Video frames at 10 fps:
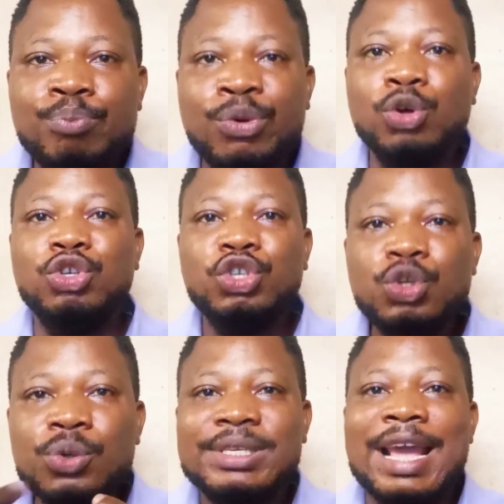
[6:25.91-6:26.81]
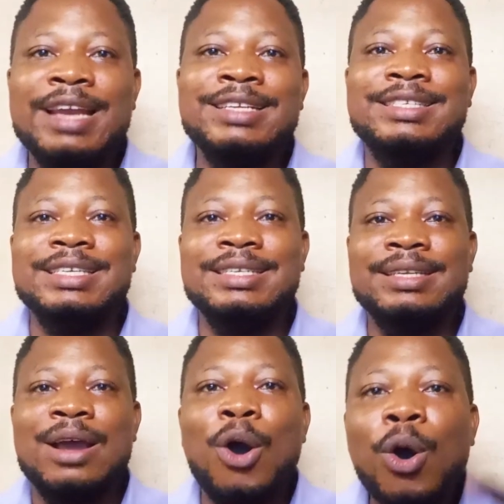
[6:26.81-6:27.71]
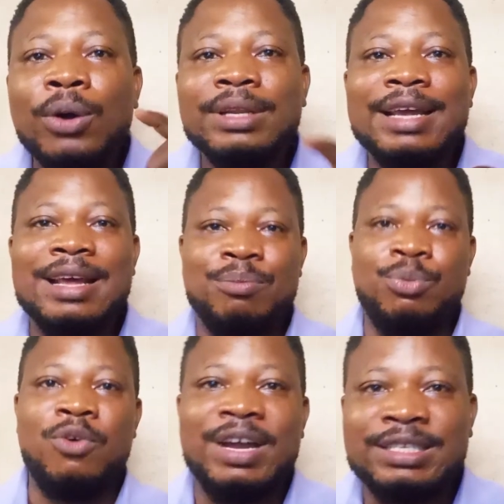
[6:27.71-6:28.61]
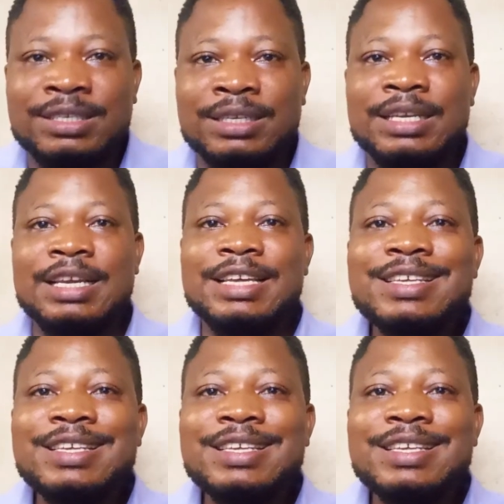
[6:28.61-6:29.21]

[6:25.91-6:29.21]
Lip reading: produce anything other than poverty